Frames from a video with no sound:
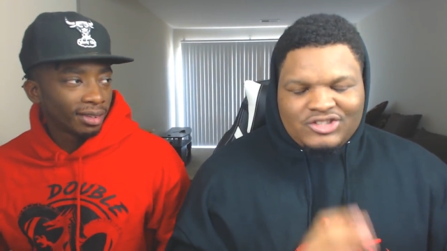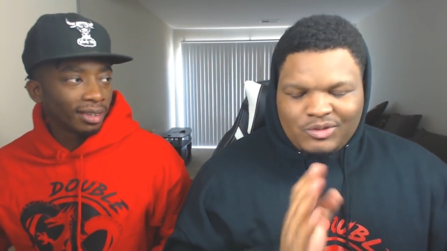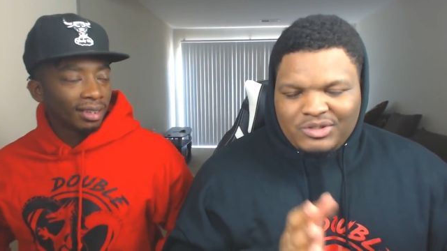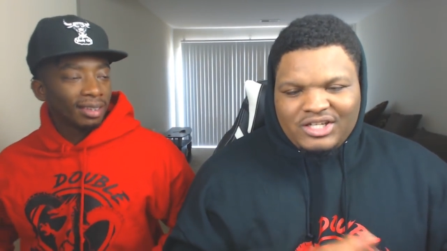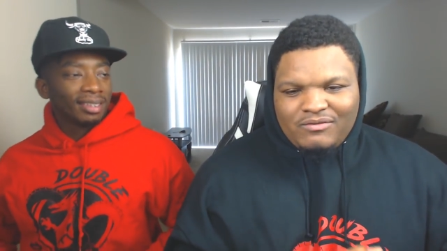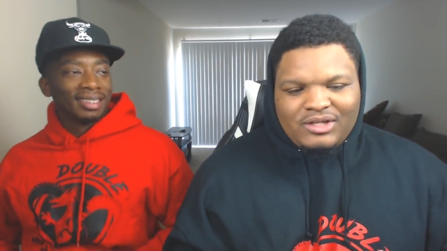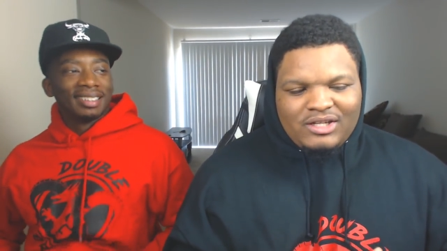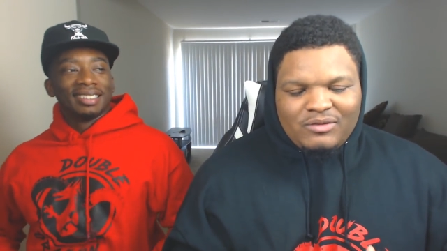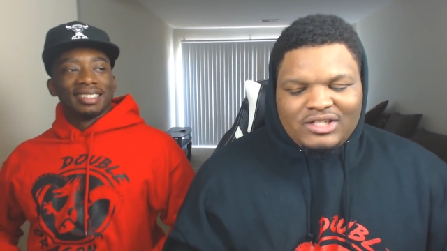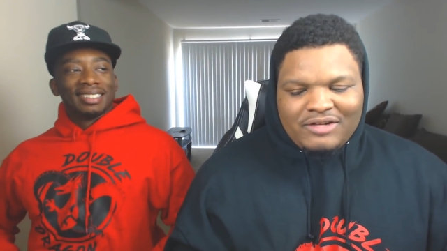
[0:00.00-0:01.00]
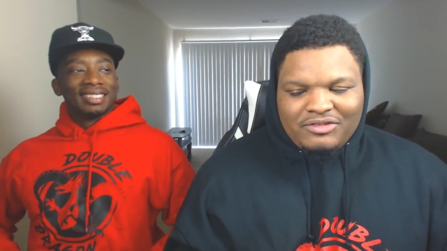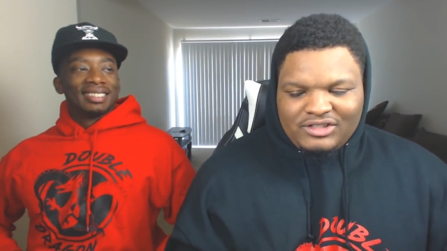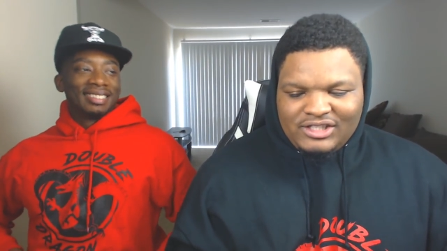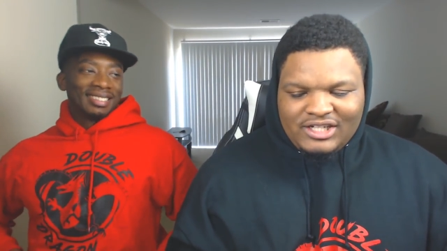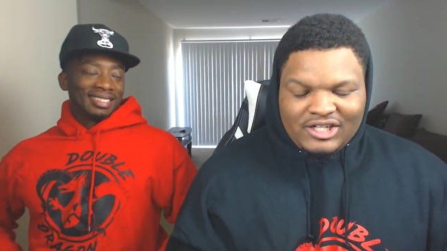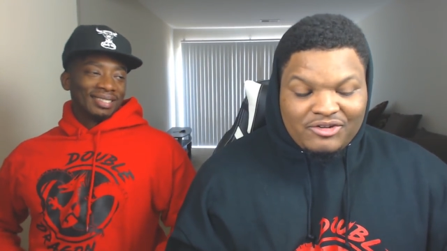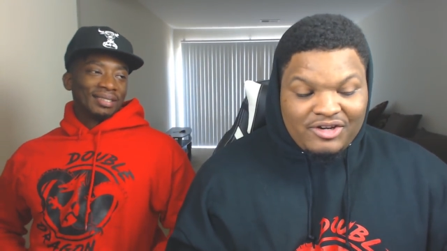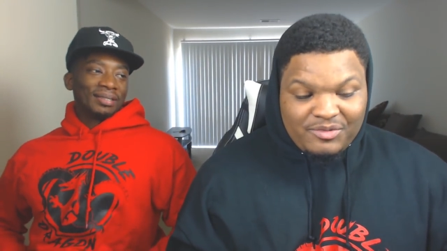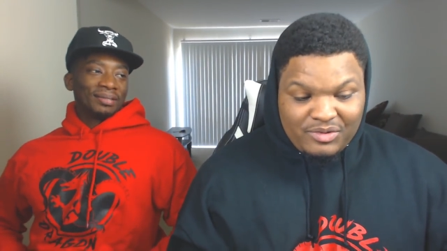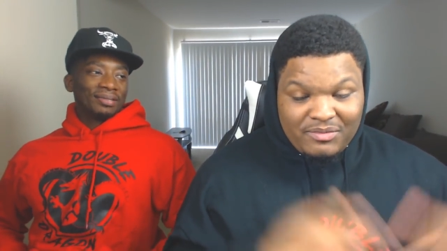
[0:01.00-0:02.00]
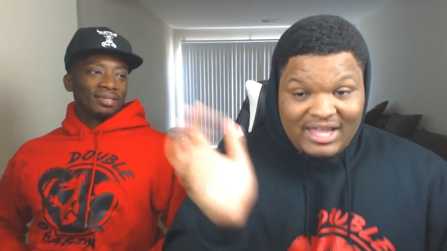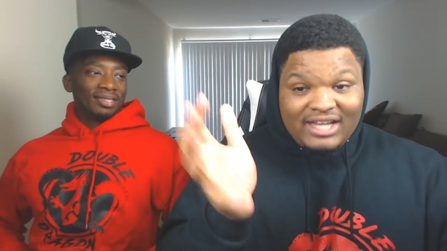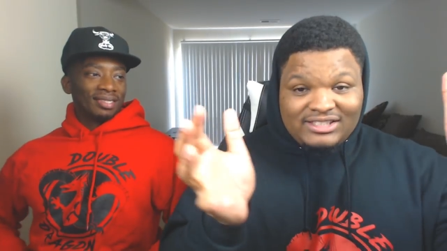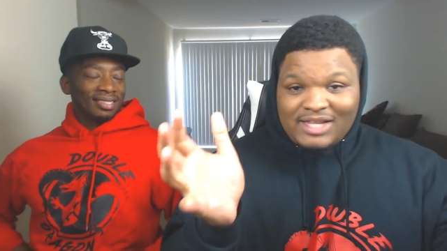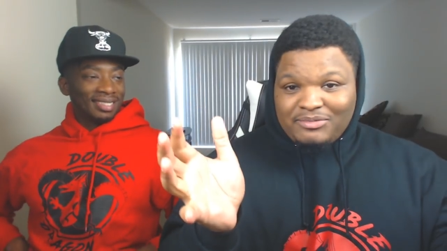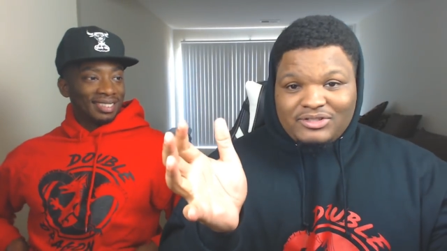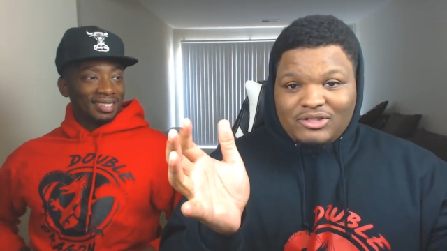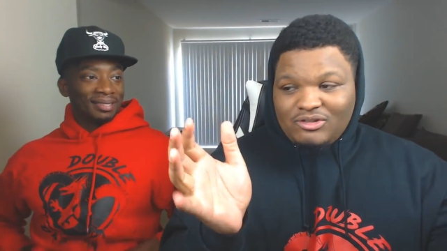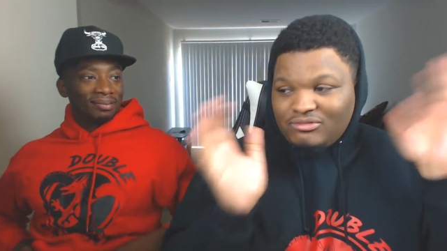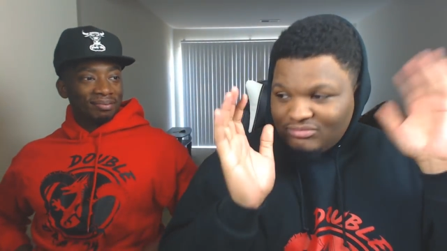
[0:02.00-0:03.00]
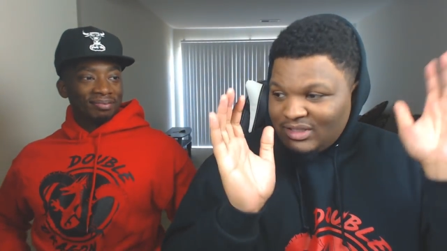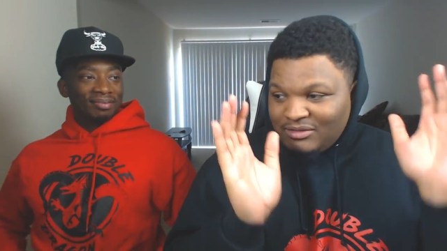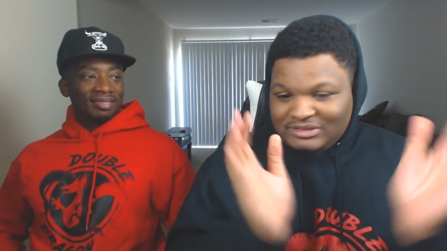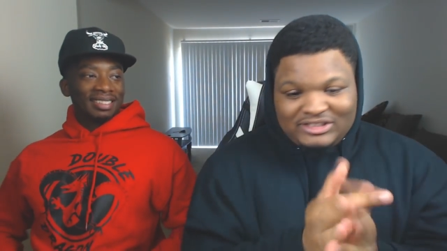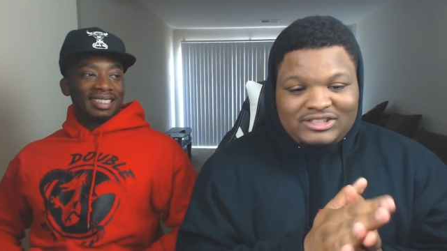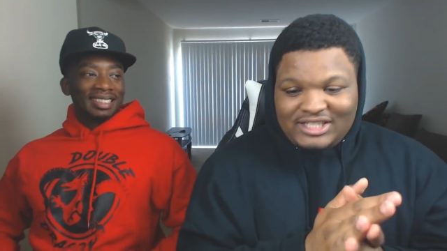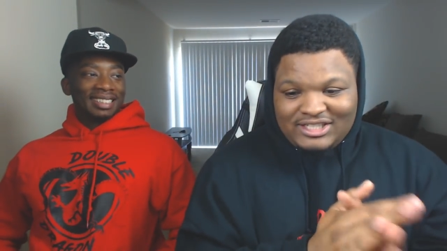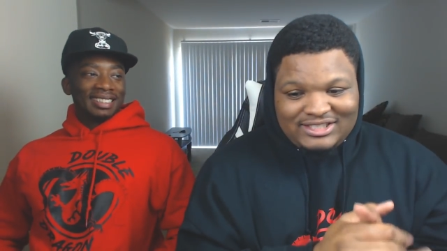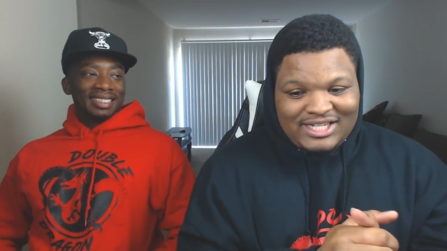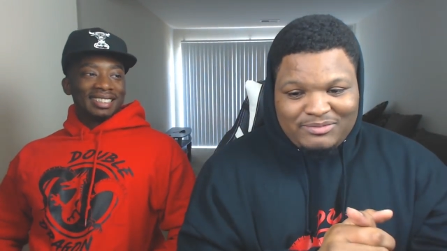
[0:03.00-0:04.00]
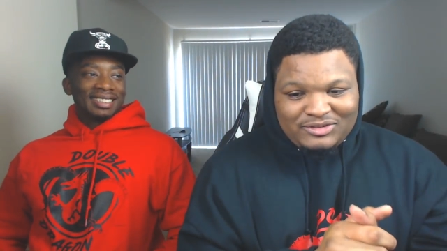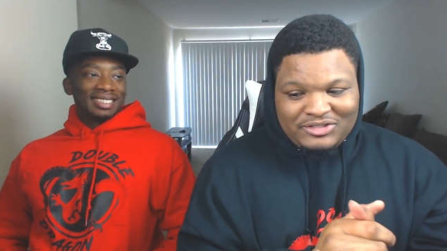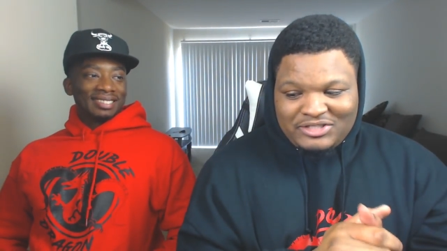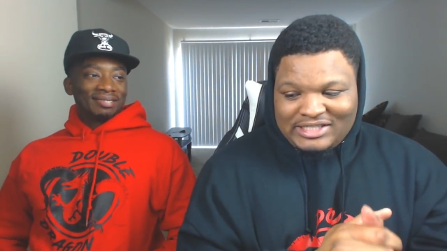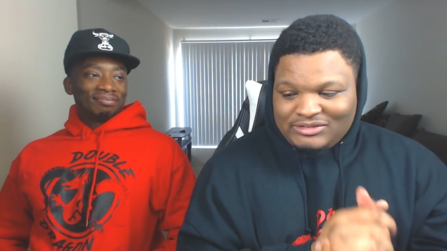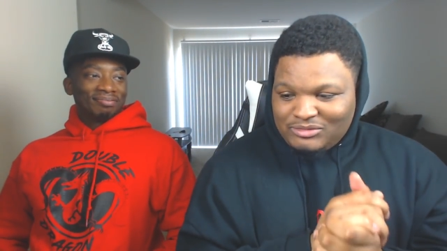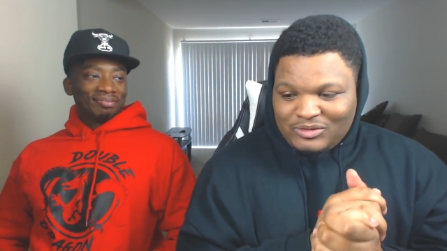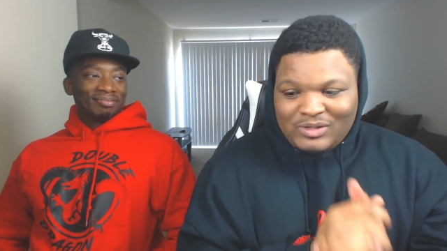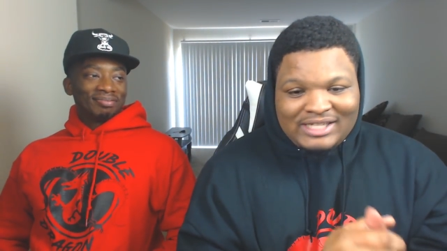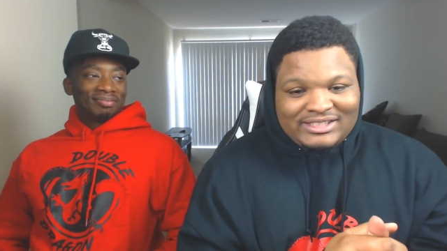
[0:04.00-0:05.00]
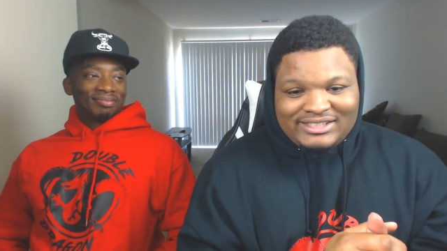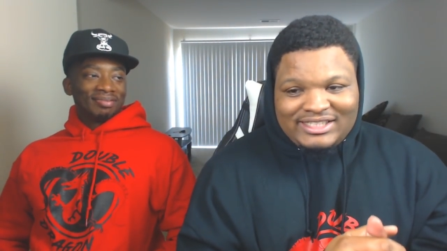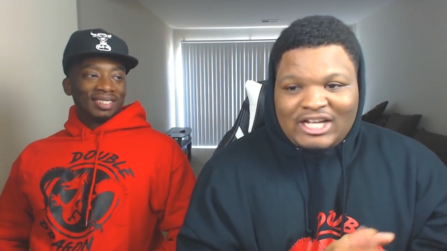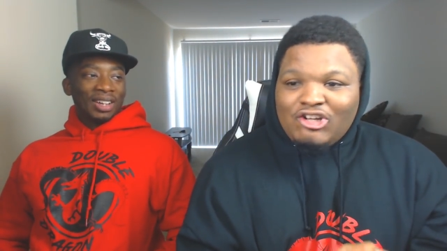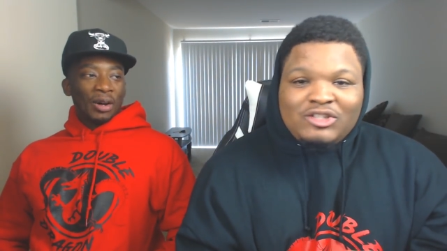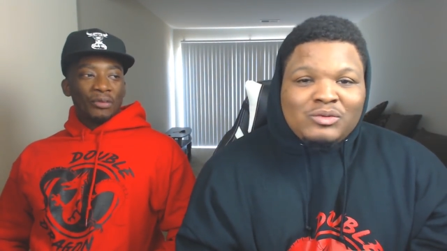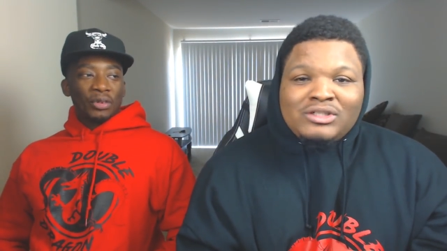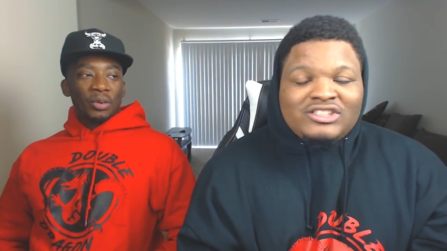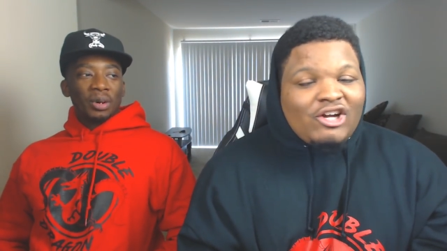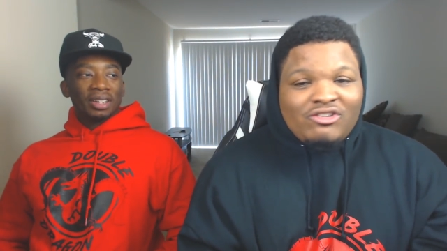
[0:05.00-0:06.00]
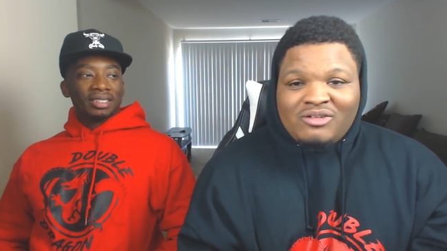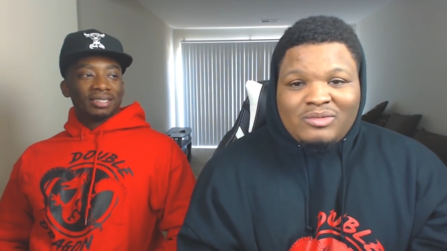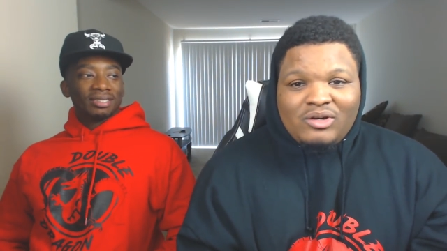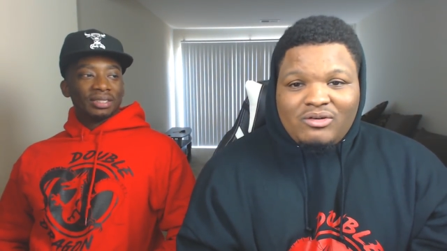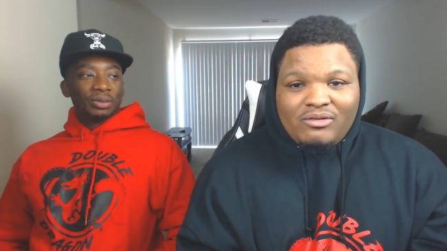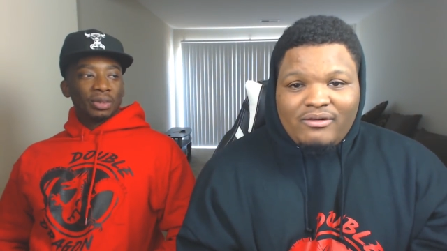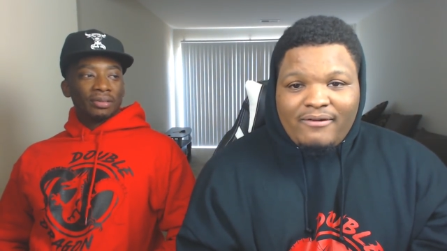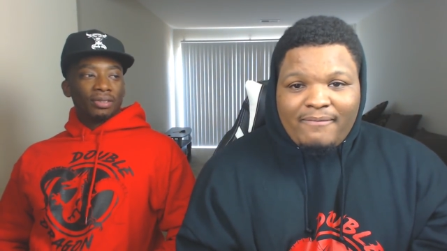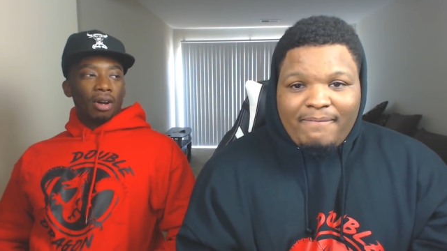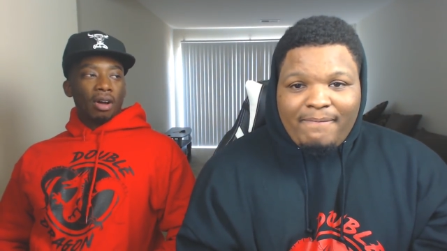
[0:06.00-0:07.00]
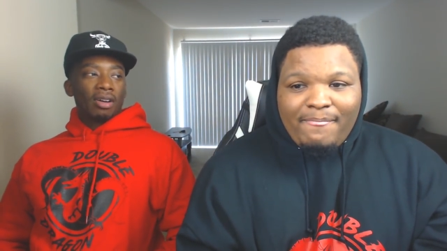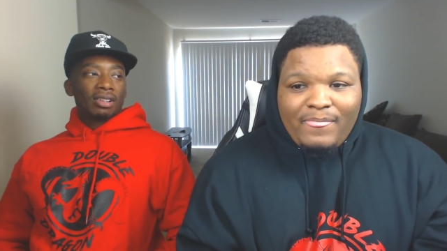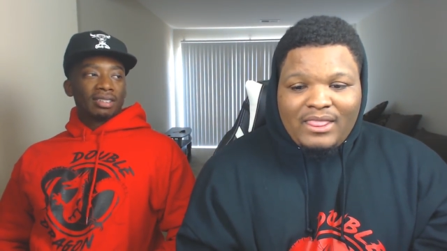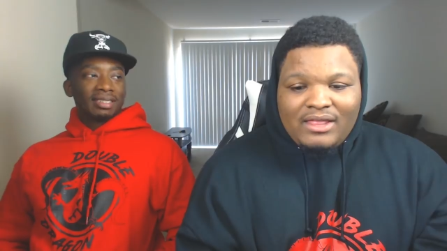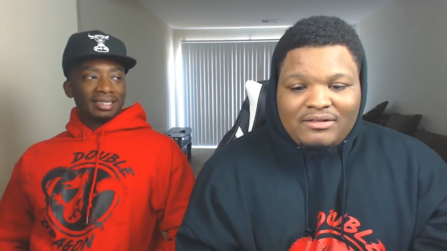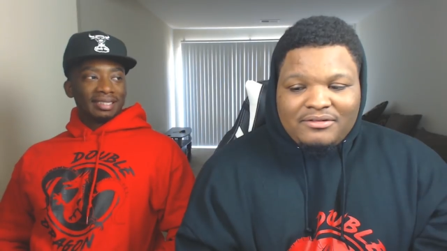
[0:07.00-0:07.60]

Speaker 1: so we definitely give y'all that credit. But man, this episode, let's just get into the episode. I just want to watch it. I don't even want to talk no more. One for all.